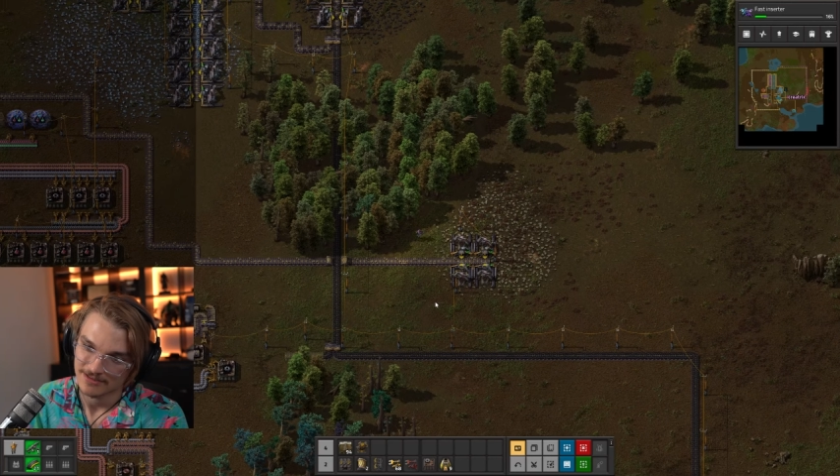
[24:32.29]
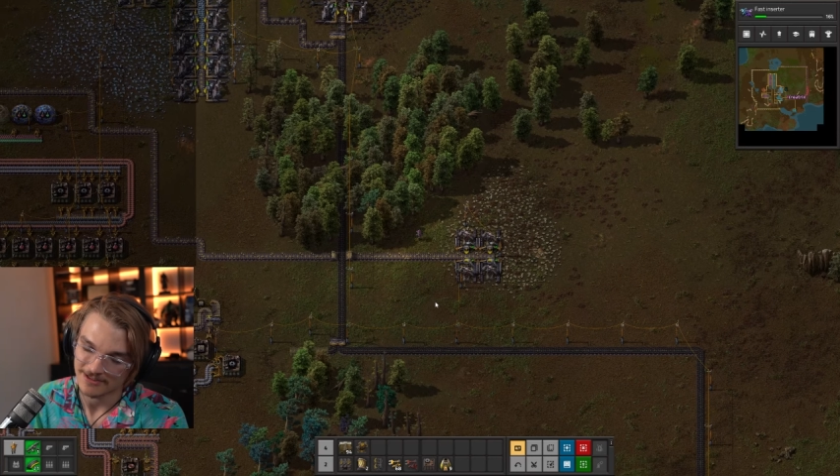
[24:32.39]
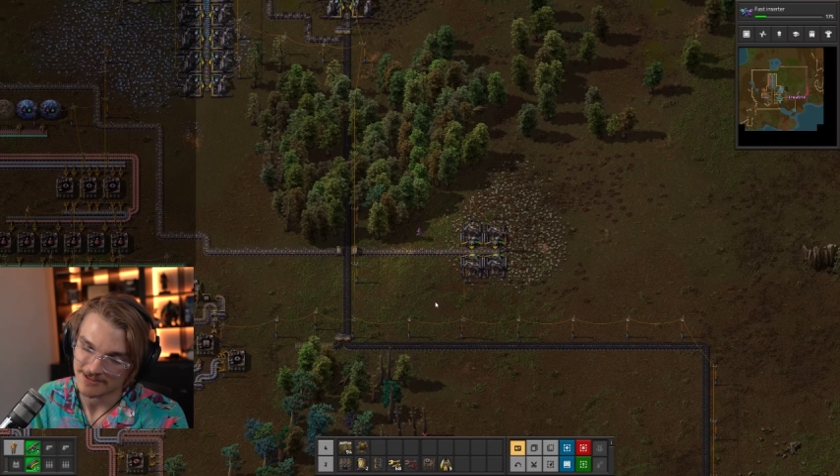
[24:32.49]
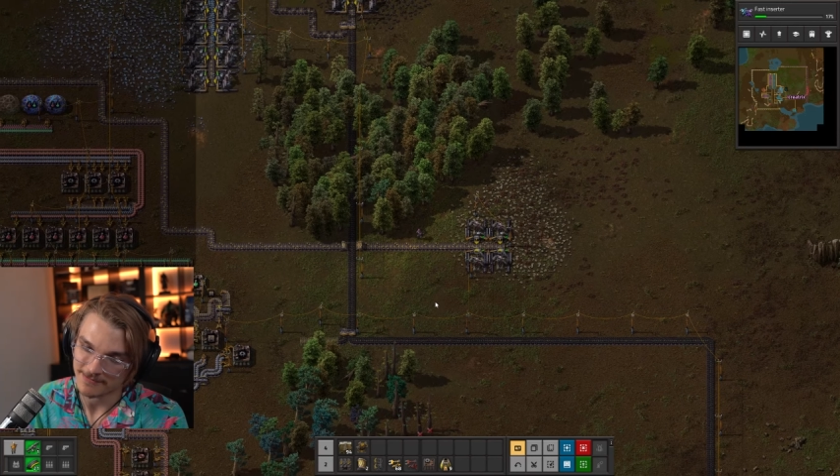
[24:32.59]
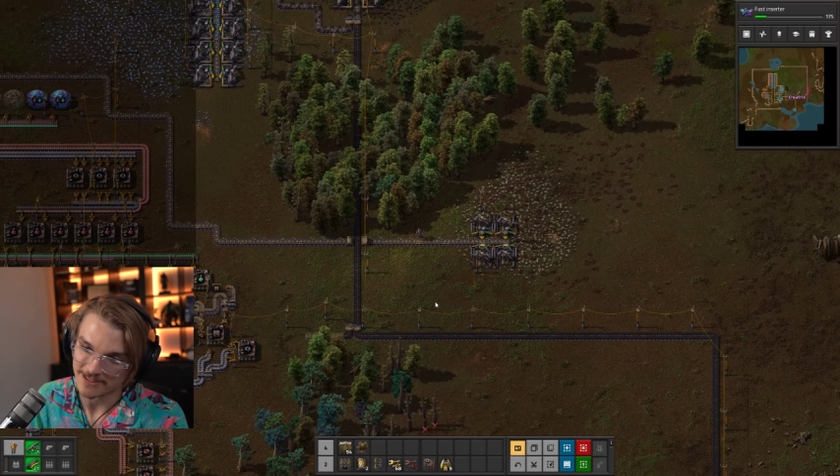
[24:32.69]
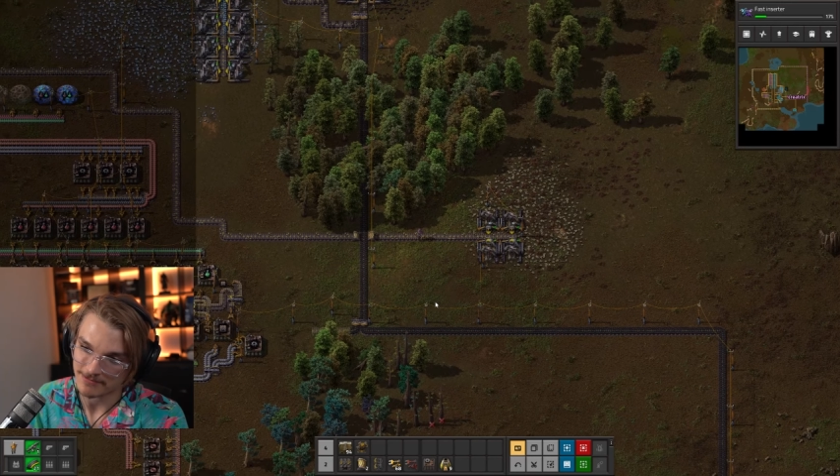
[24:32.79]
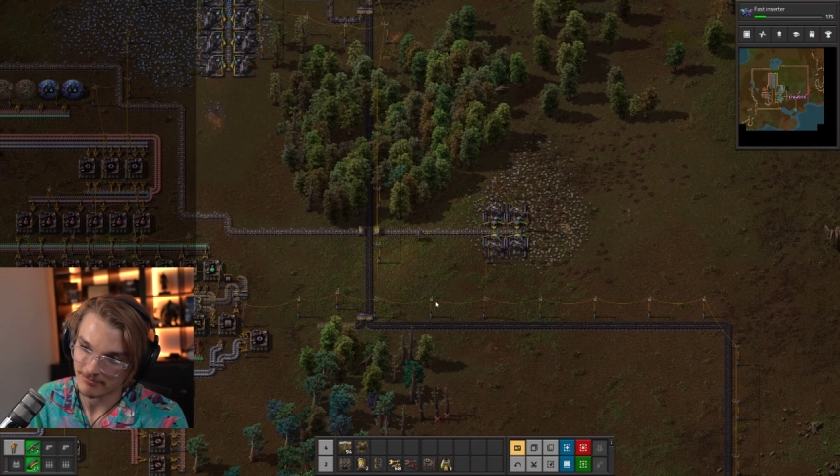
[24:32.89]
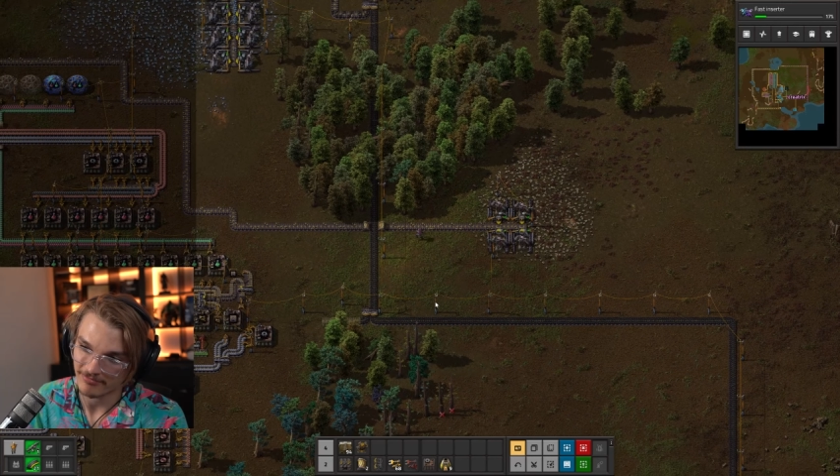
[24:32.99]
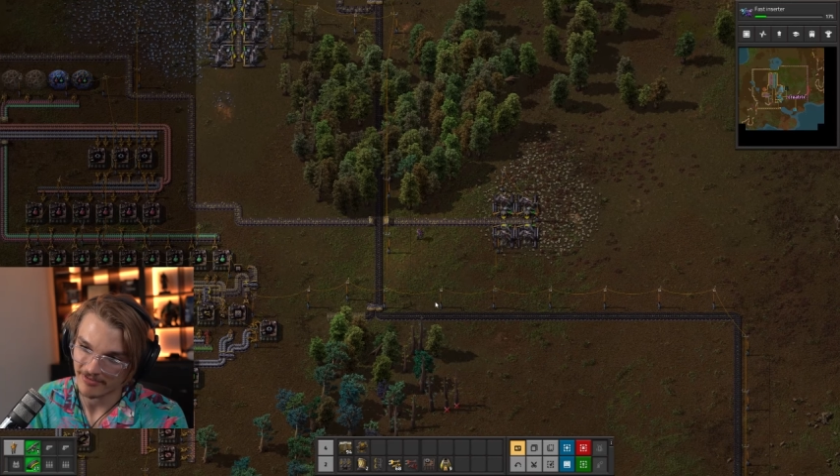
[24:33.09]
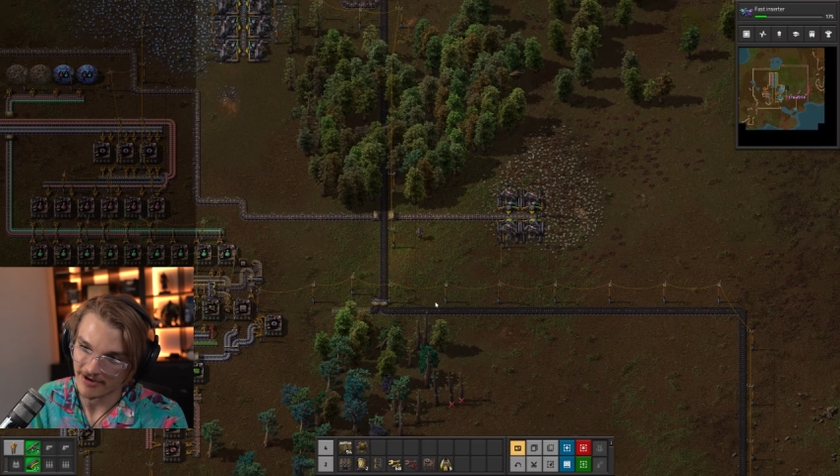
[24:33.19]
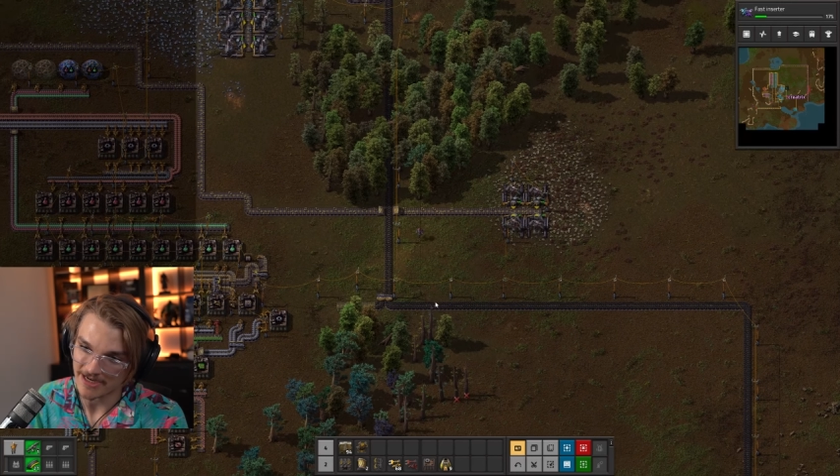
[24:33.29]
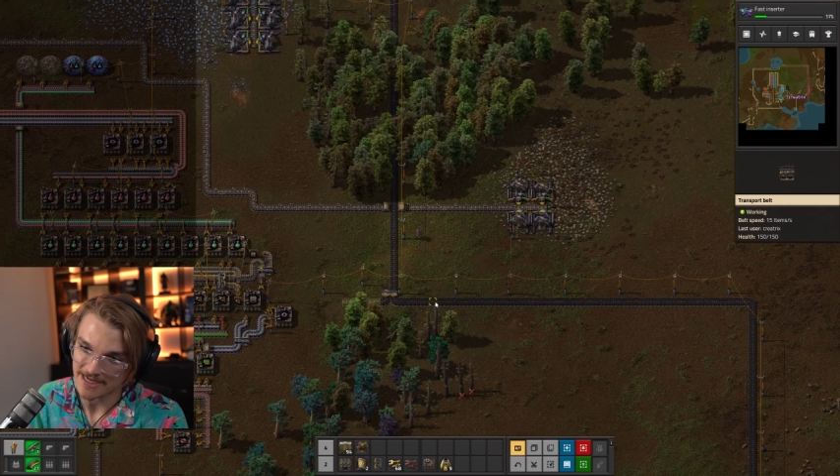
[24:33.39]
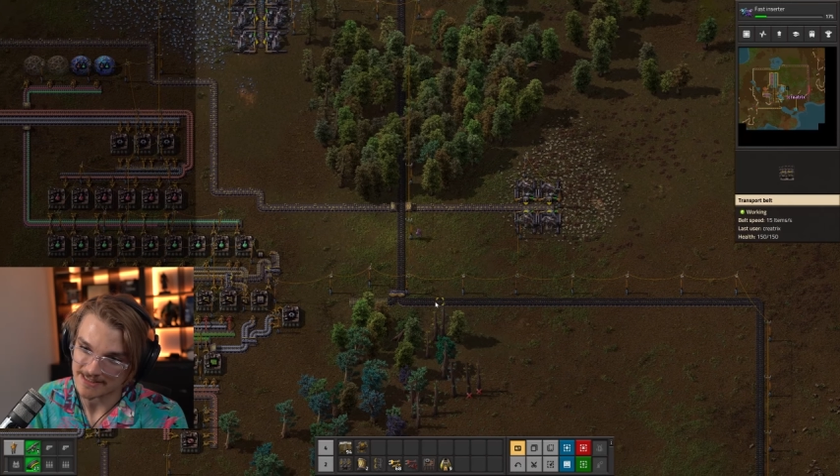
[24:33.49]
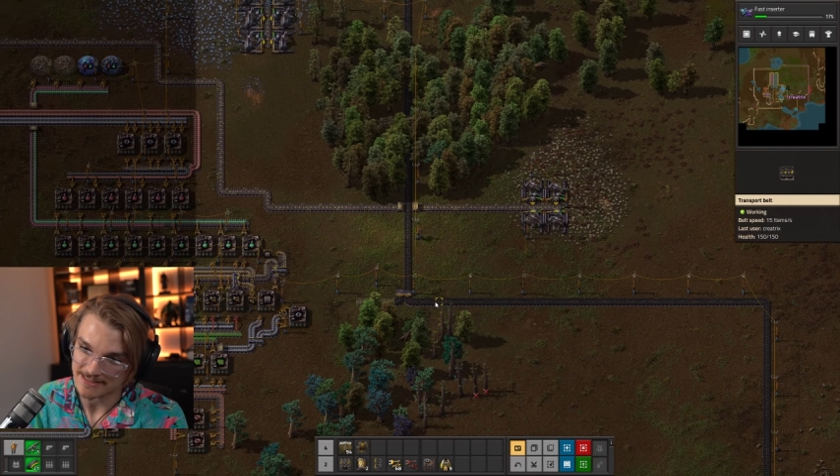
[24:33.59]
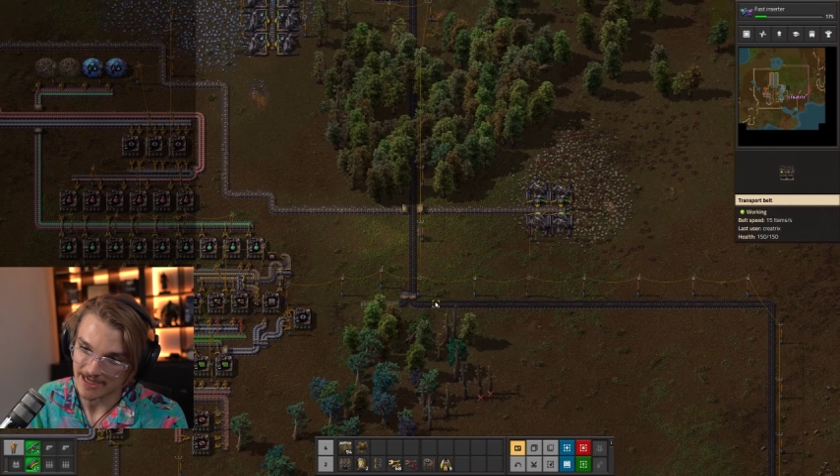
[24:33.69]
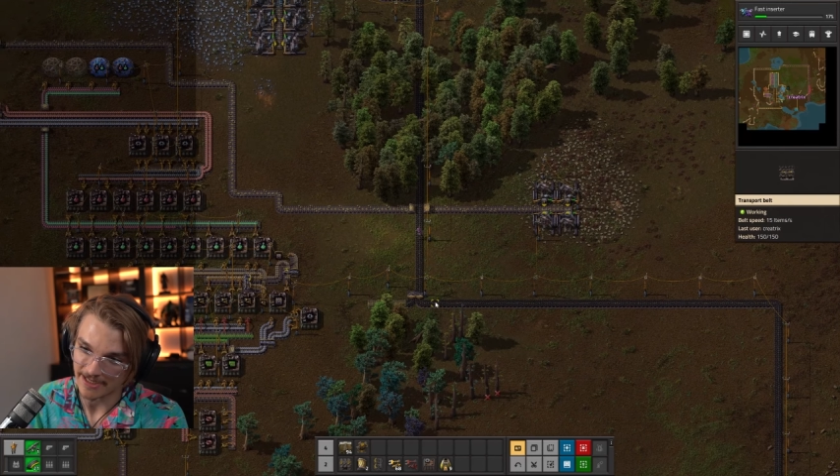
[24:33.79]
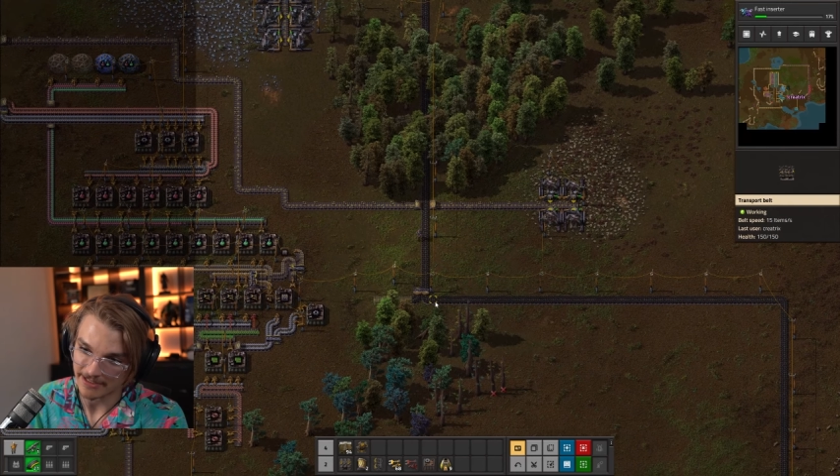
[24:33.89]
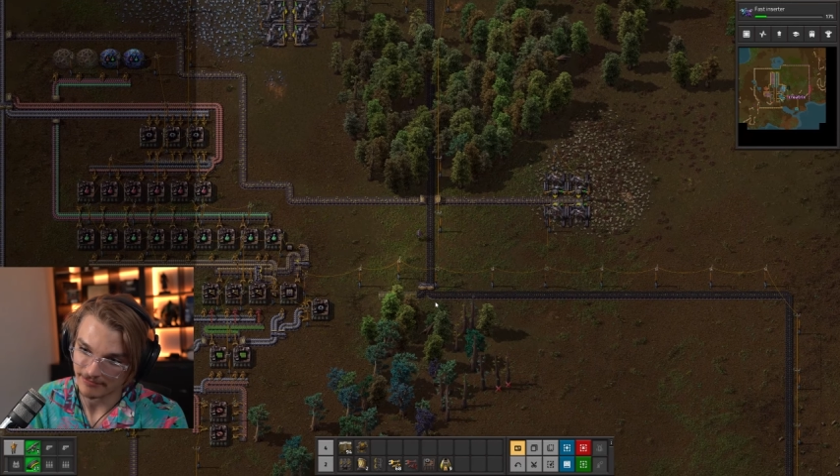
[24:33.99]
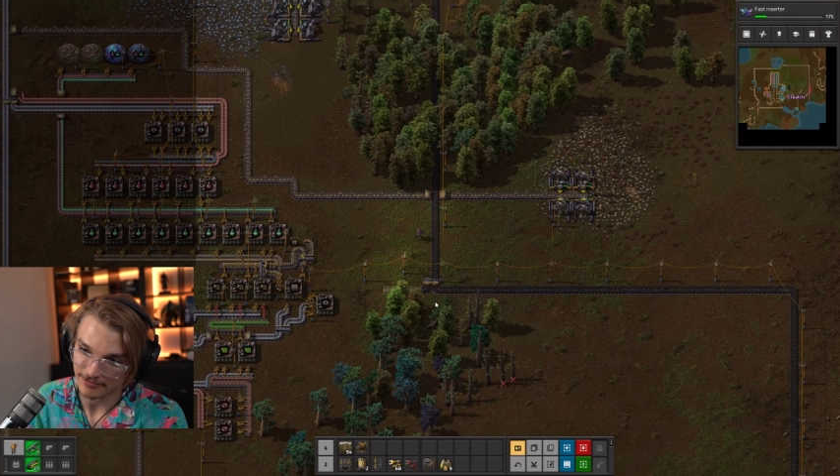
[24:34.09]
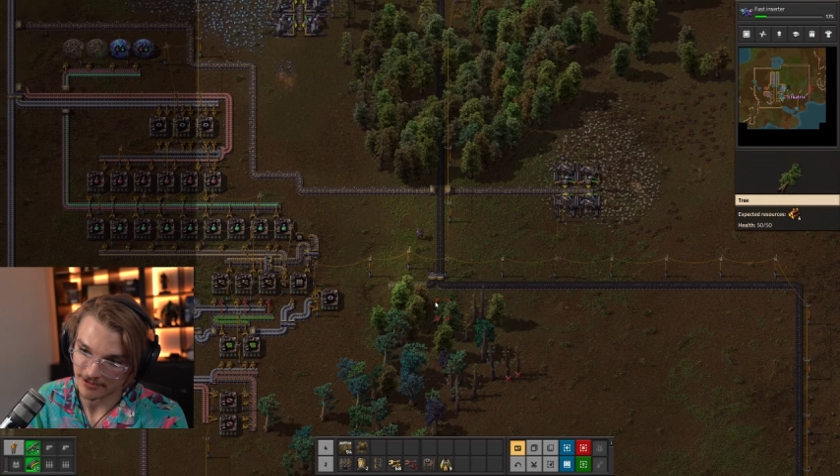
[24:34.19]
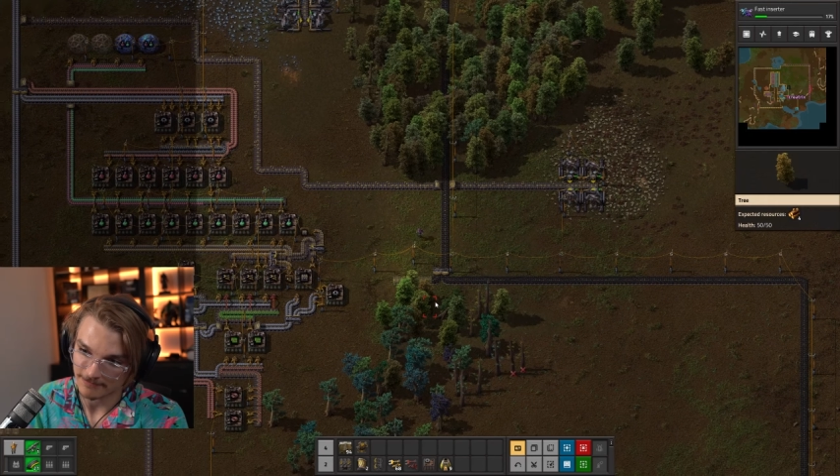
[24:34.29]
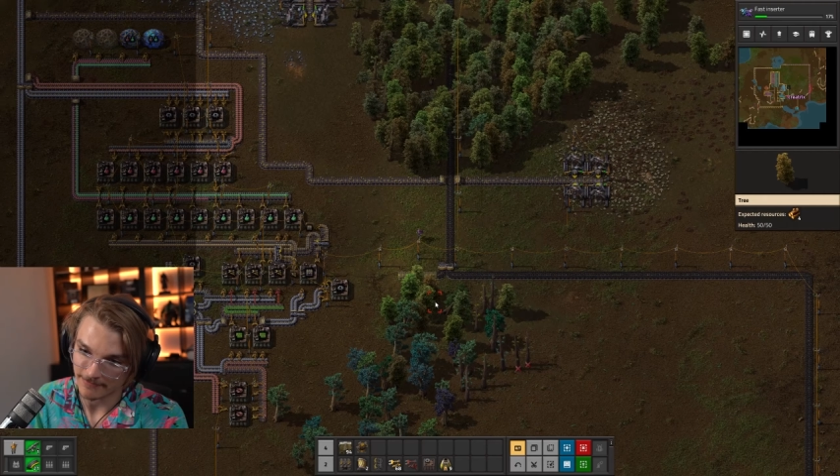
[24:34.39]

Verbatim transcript: it just makes them a very easy target for uh,